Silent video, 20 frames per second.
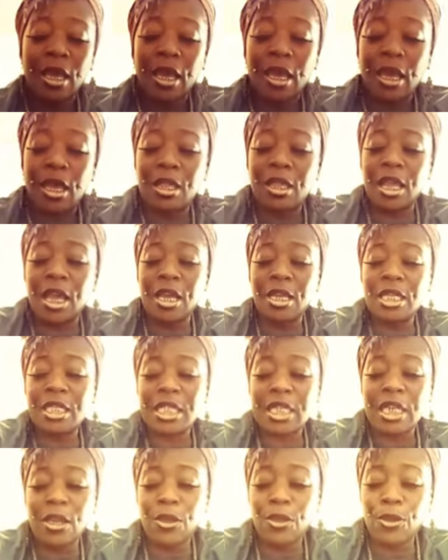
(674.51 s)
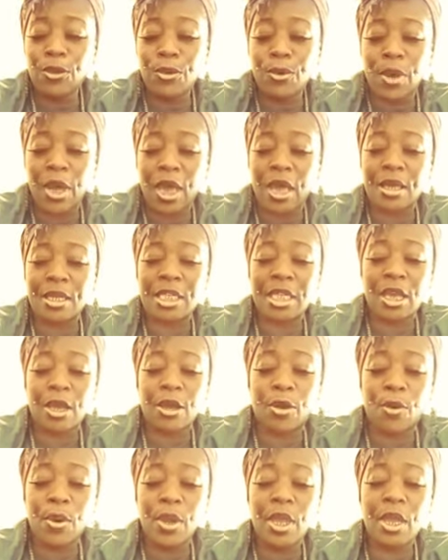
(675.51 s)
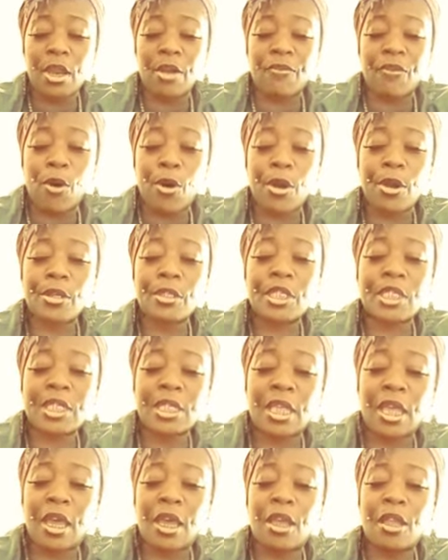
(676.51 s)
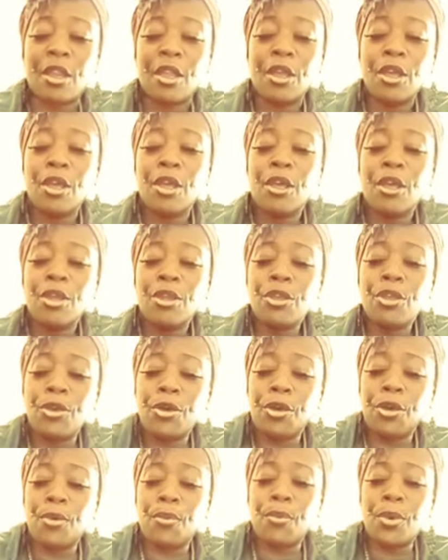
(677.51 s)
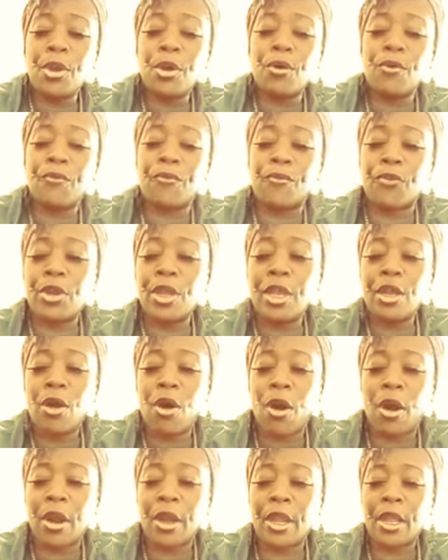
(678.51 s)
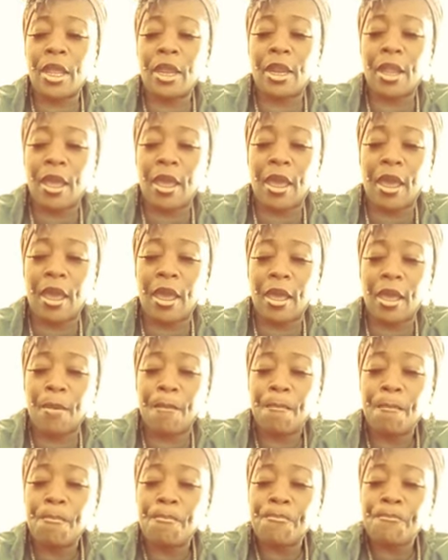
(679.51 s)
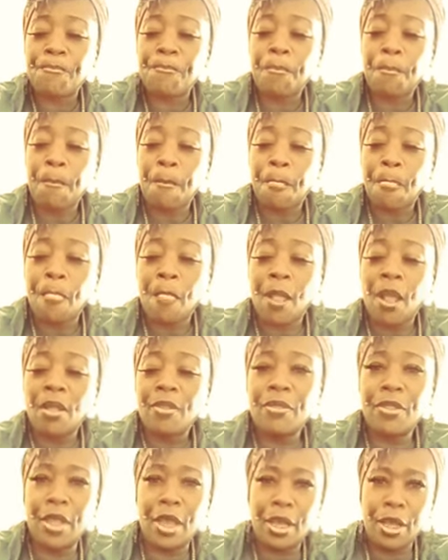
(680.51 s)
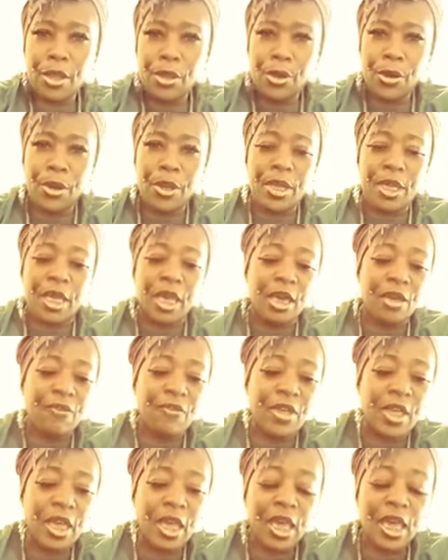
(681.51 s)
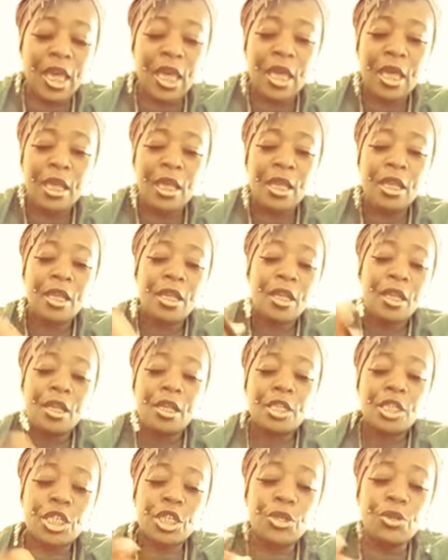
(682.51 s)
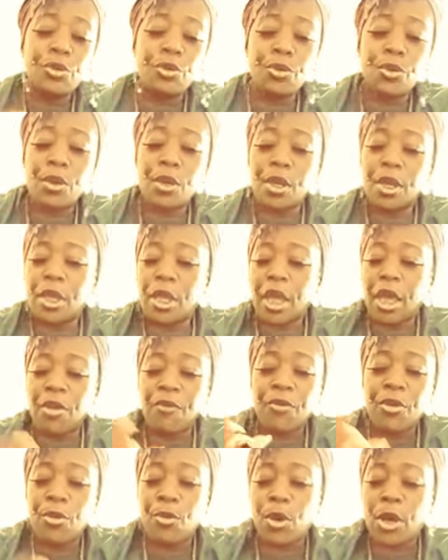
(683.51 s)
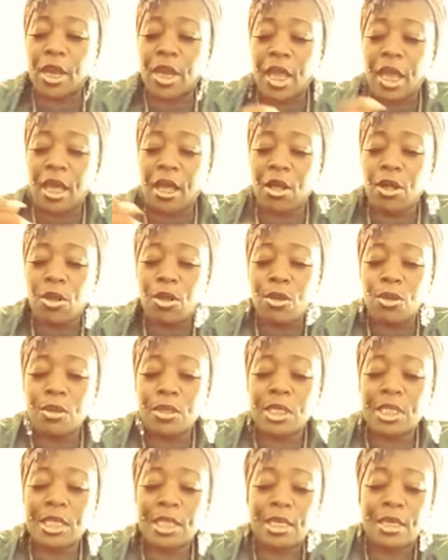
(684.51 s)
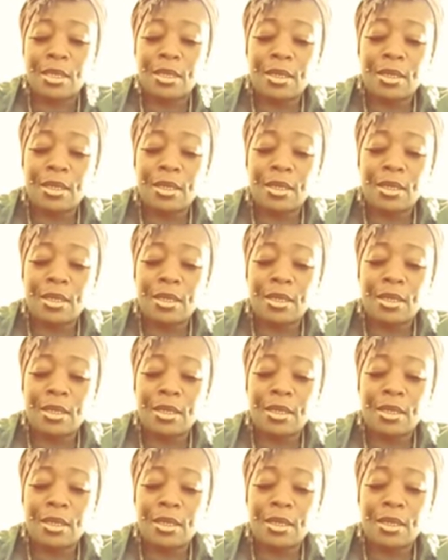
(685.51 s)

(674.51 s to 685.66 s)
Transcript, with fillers: and they see you as a queen of hearts that you're real free-hearted and that you're giving to everyone else